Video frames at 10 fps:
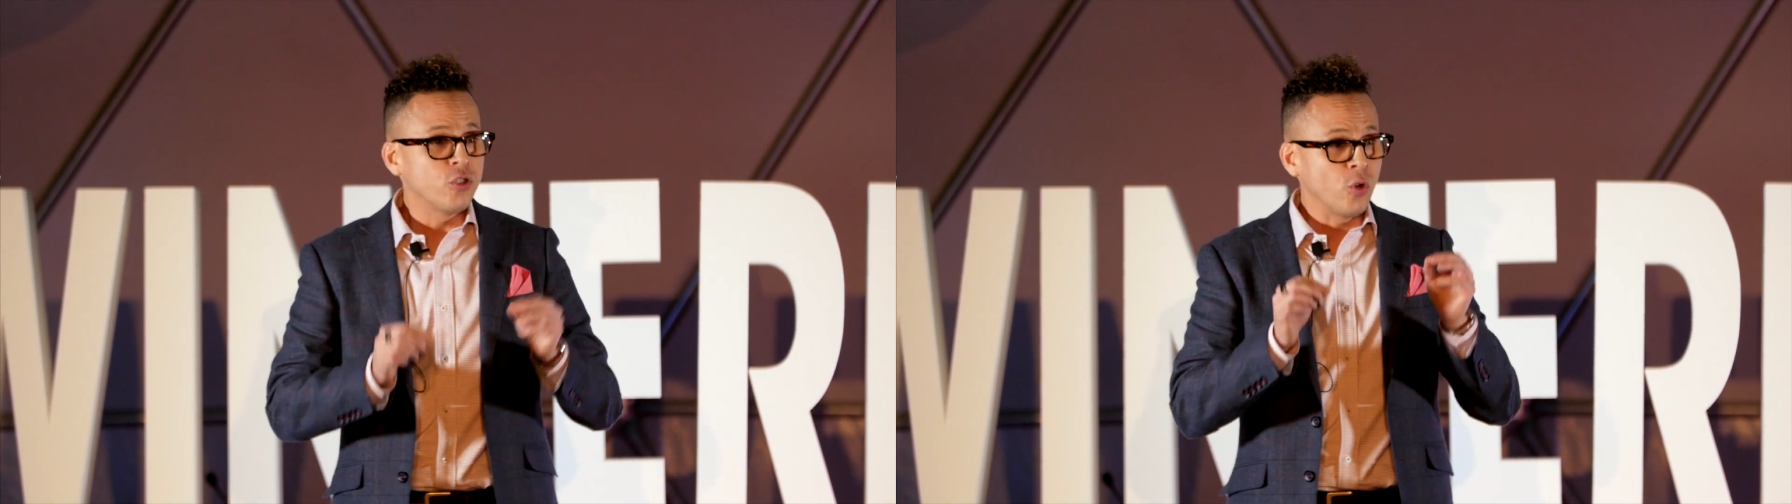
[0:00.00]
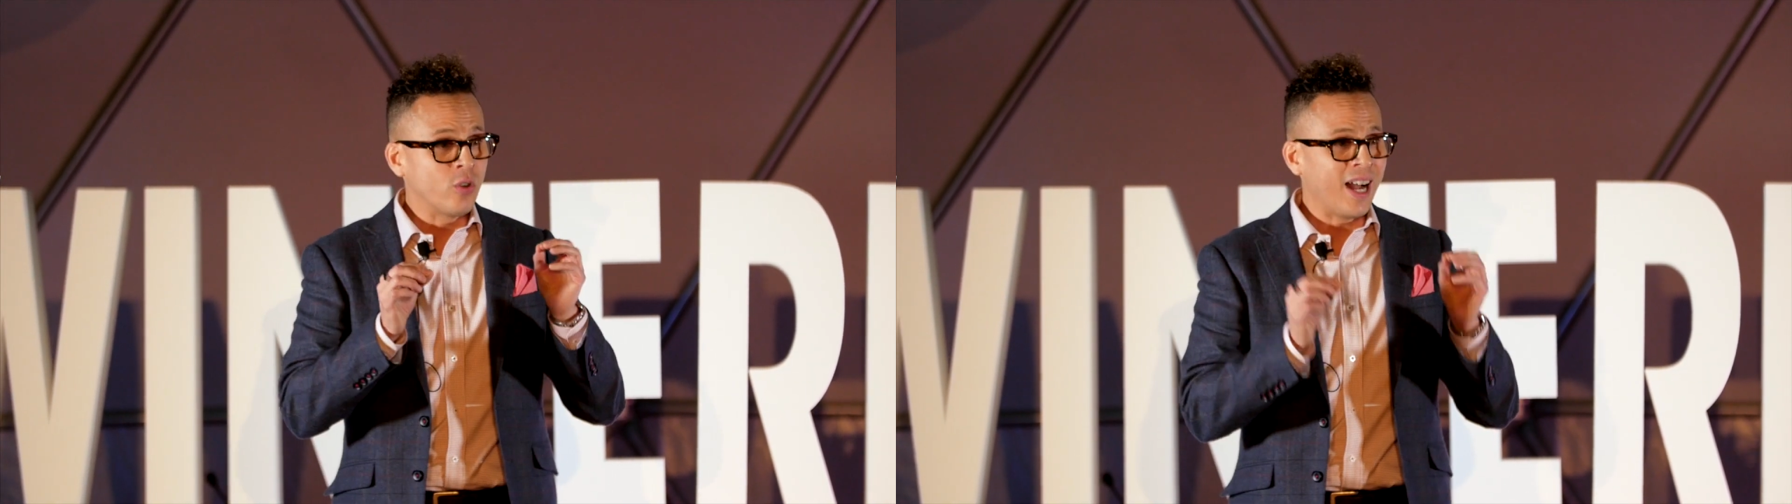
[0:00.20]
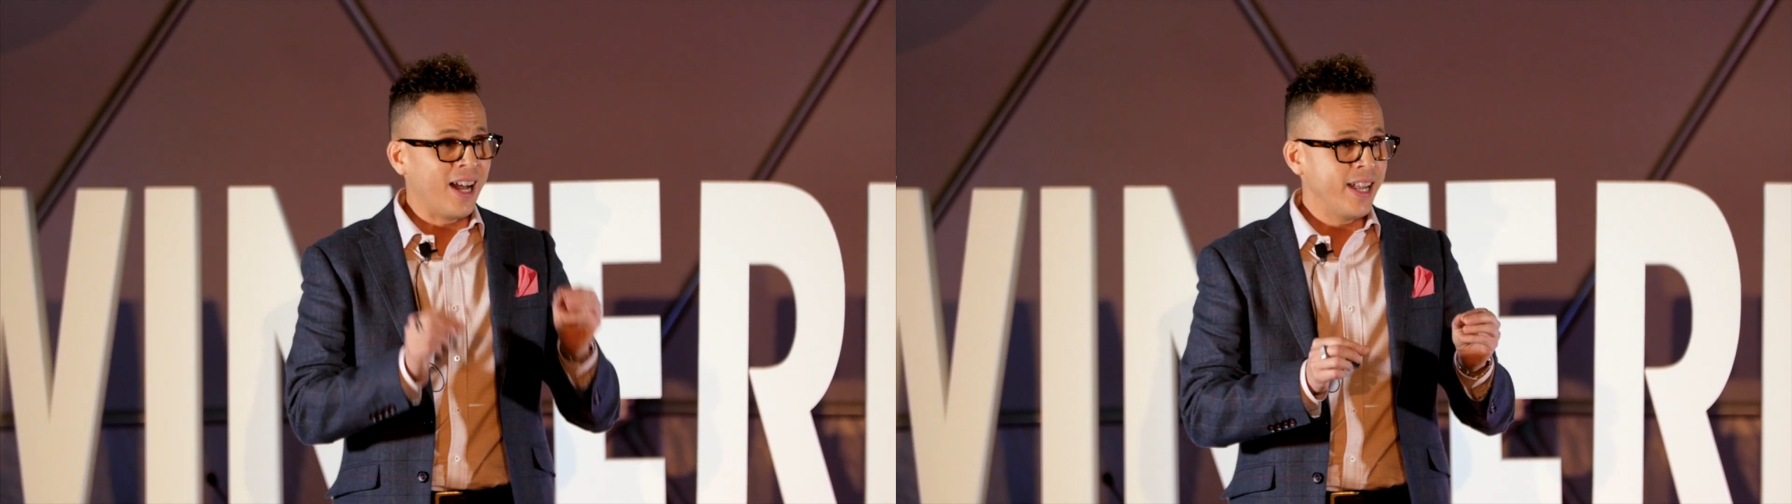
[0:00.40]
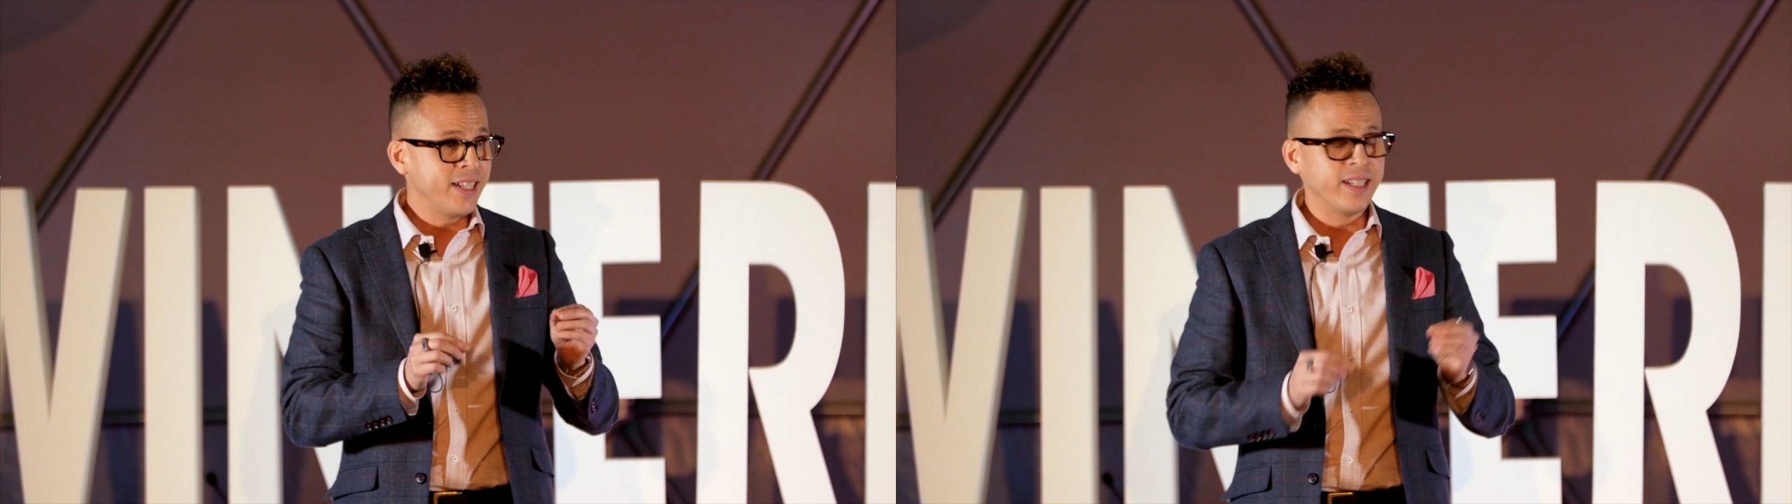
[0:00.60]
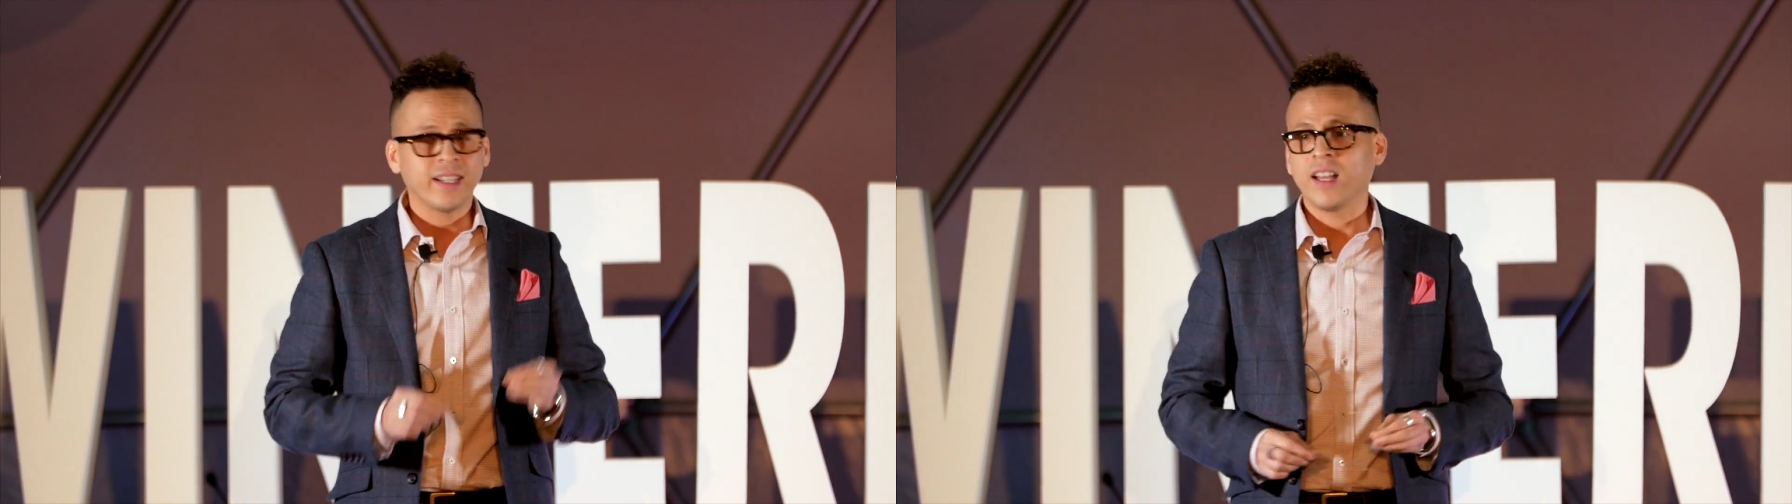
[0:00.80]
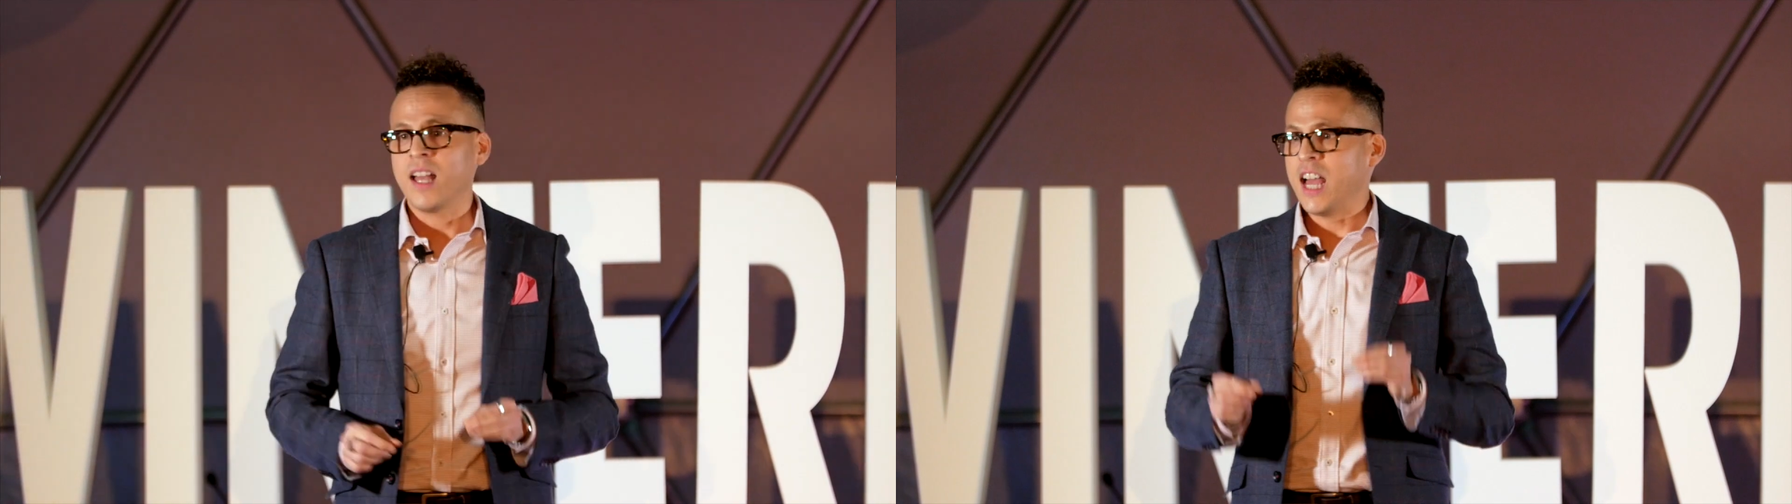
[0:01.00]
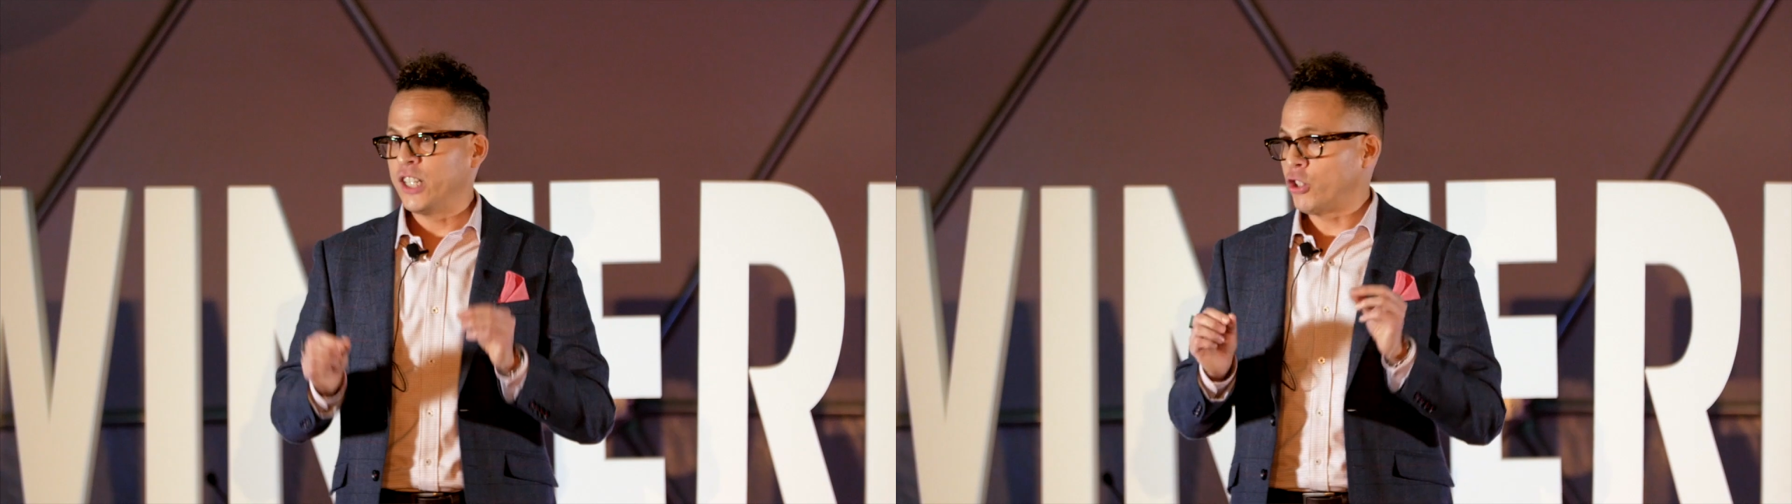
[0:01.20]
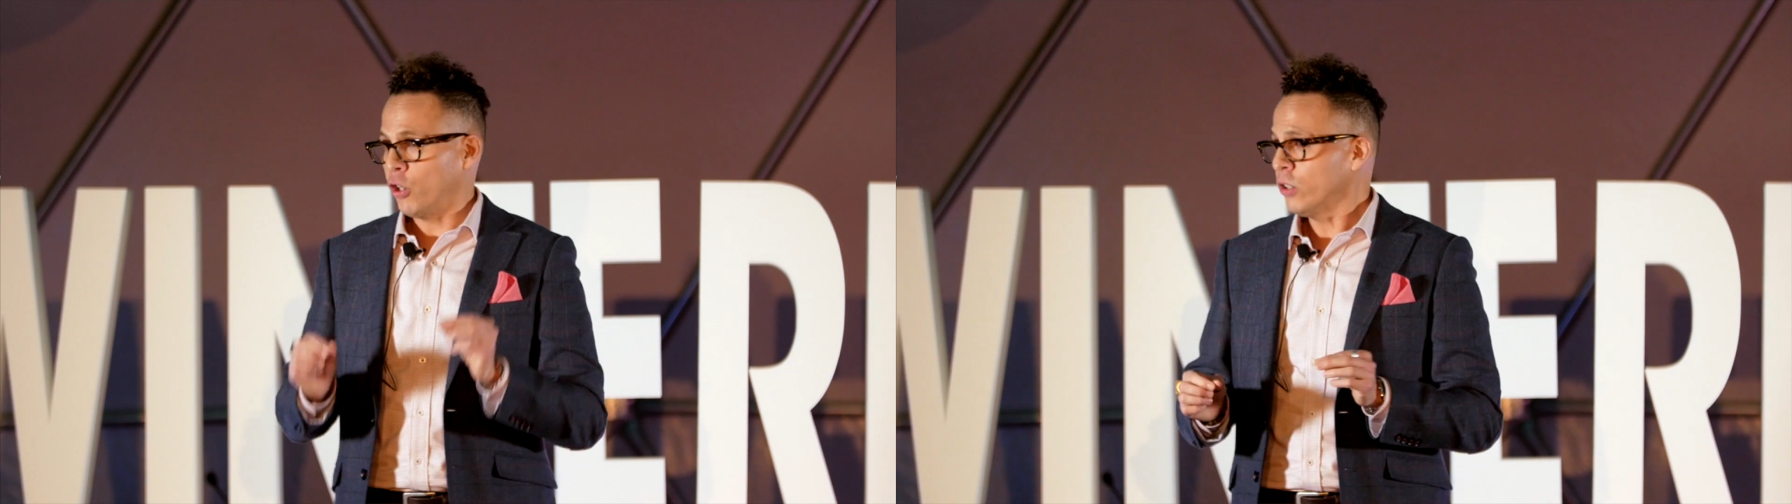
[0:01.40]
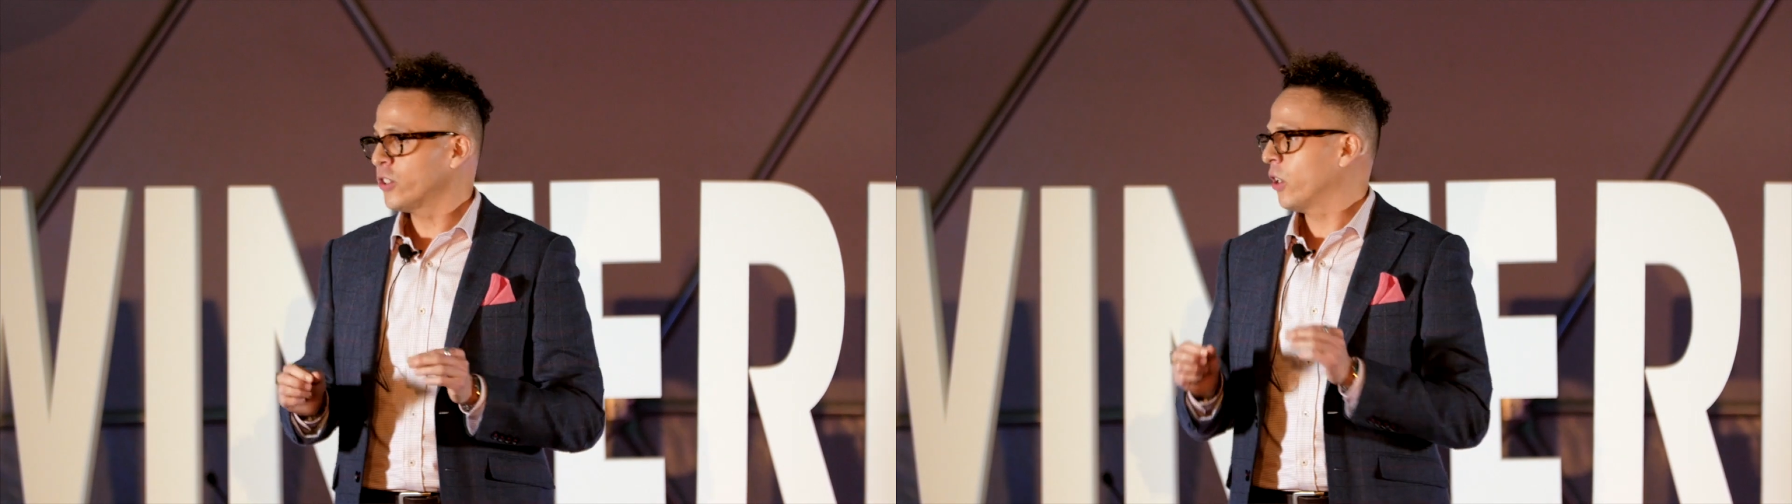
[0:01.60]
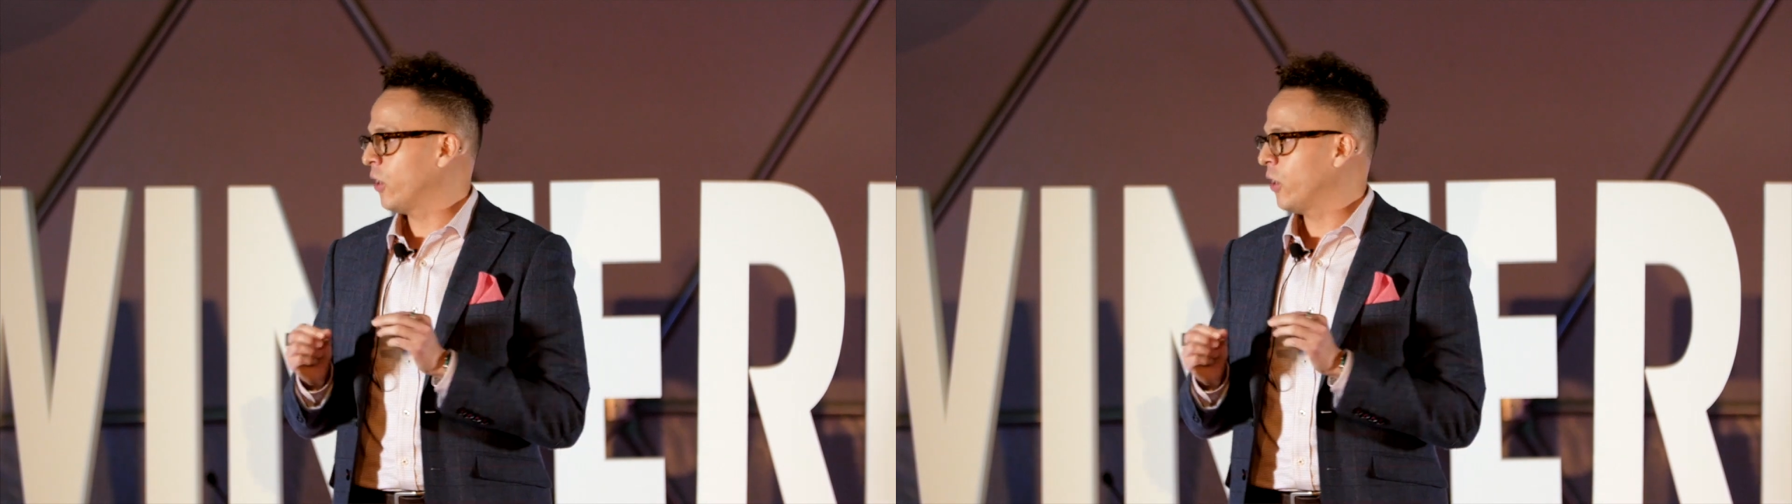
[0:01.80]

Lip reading: to guide adult